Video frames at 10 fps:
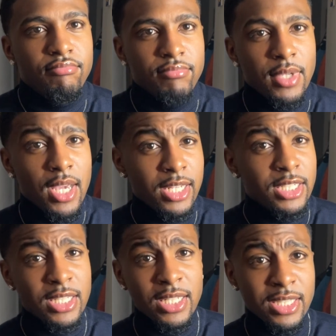yeah, I
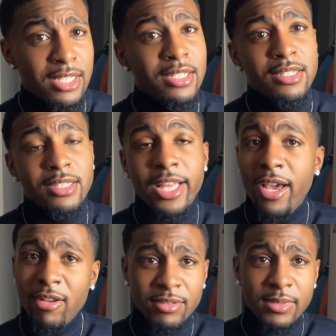just need to let
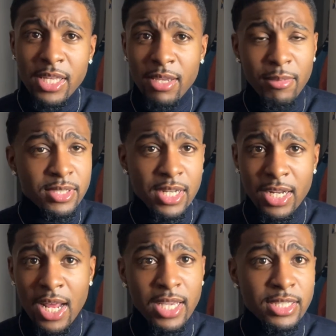off some steam most of
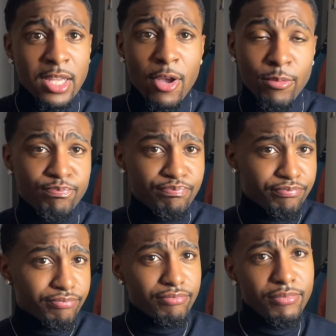the night. So
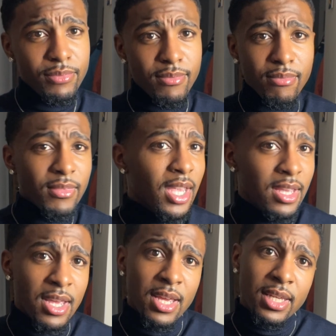
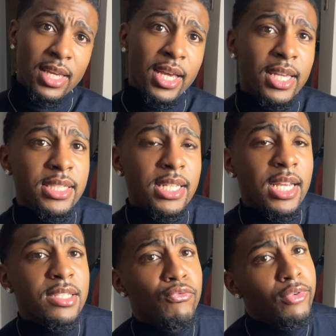yeah, in
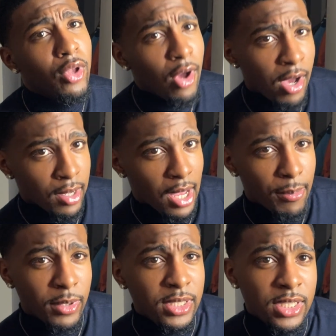today's vlog, I'm
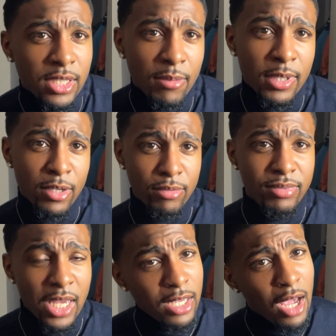really just gonna be
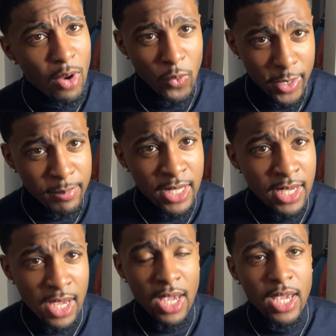taking y'all with me
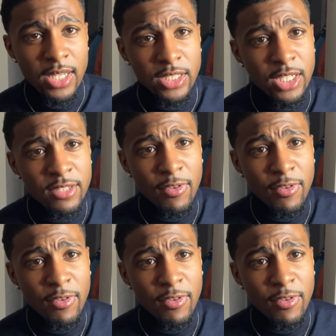just for